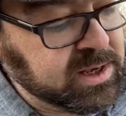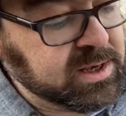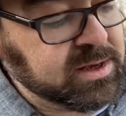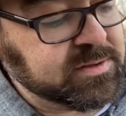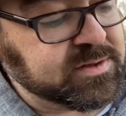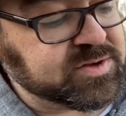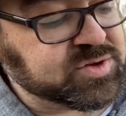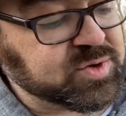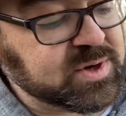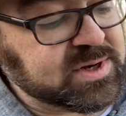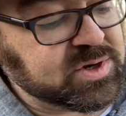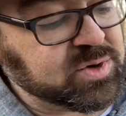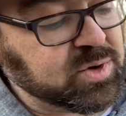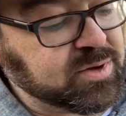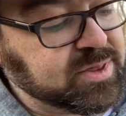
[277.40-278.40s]
The screen
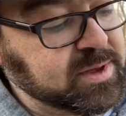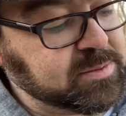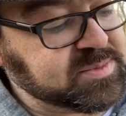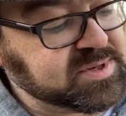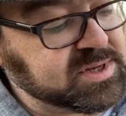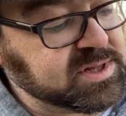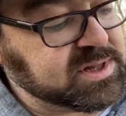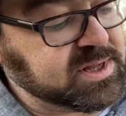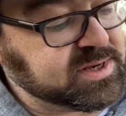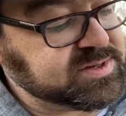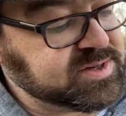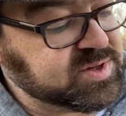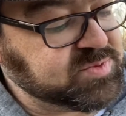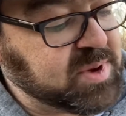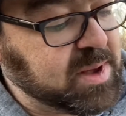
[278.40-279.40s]
door thumps and clicks
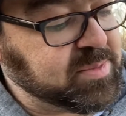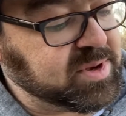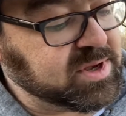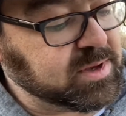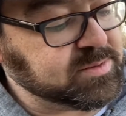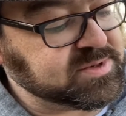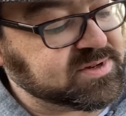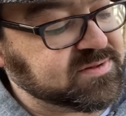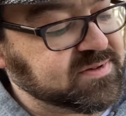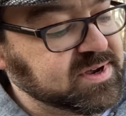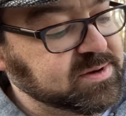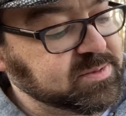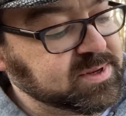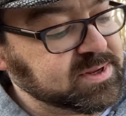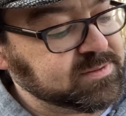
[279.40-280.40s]
as Papa comes to
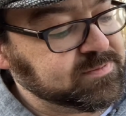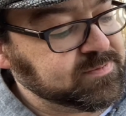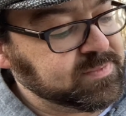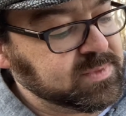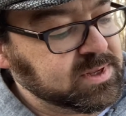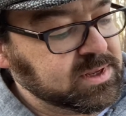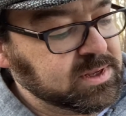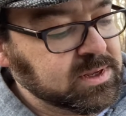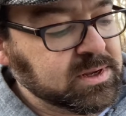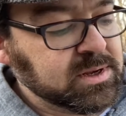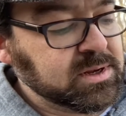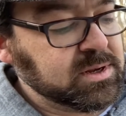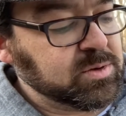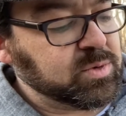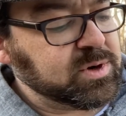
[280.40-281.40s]
find me.
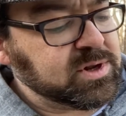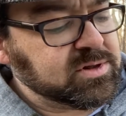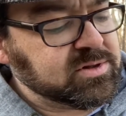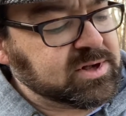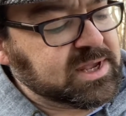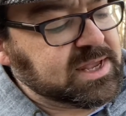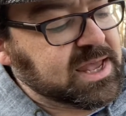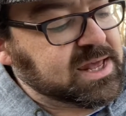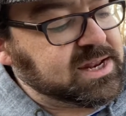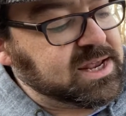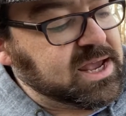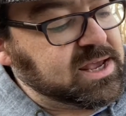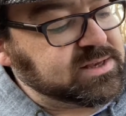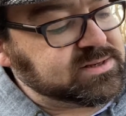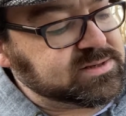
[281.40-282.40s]
"What are you looking at?" he
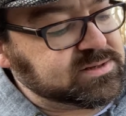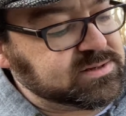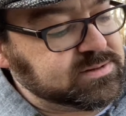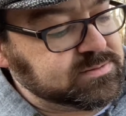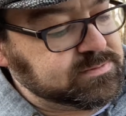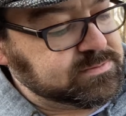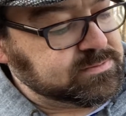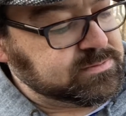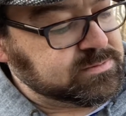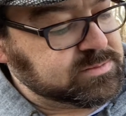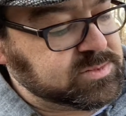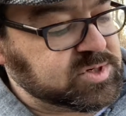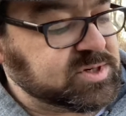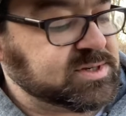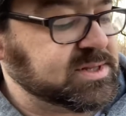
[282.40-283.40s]
asks.
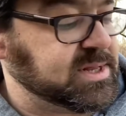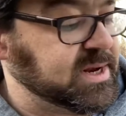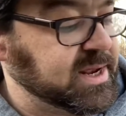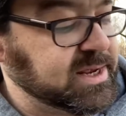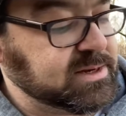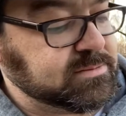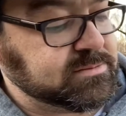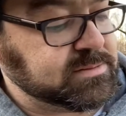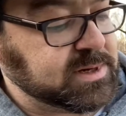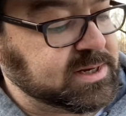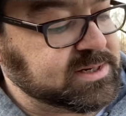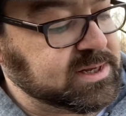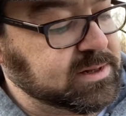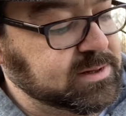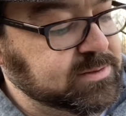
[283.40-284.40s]
"Just the night," I
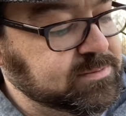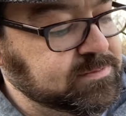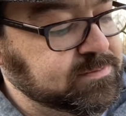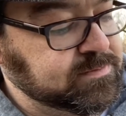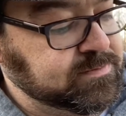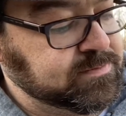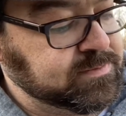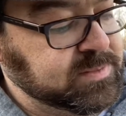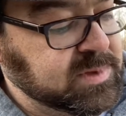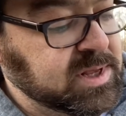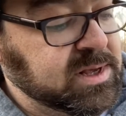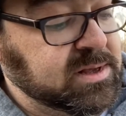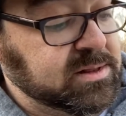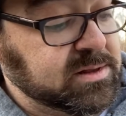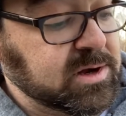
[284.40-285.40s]
tell him.
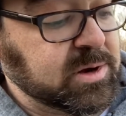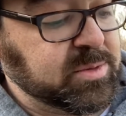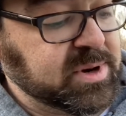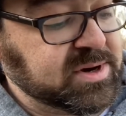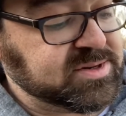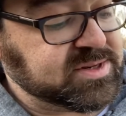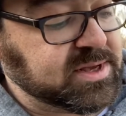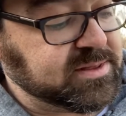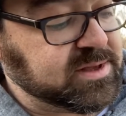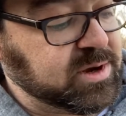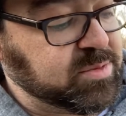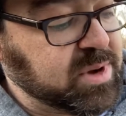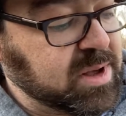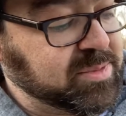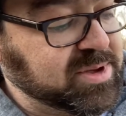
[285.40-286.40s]
"There are bears out there,
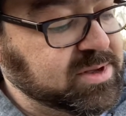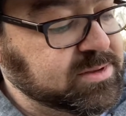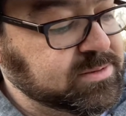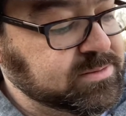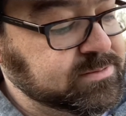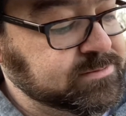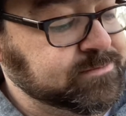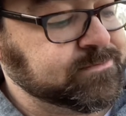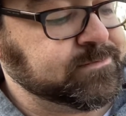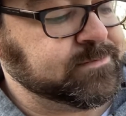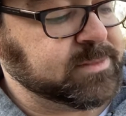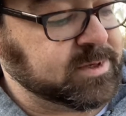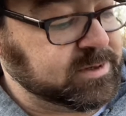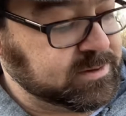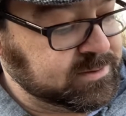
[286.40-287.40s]
Papa."
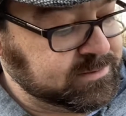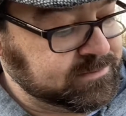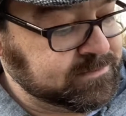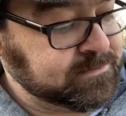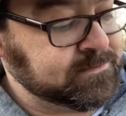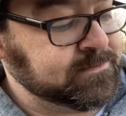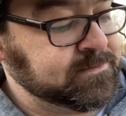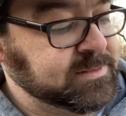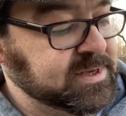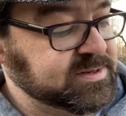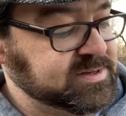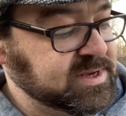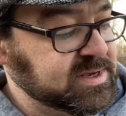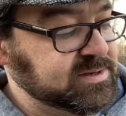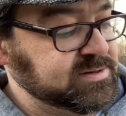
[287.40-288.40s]
"Uh-huh," he
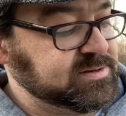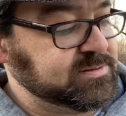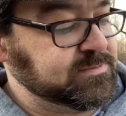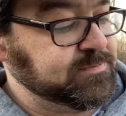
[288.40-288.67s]
says.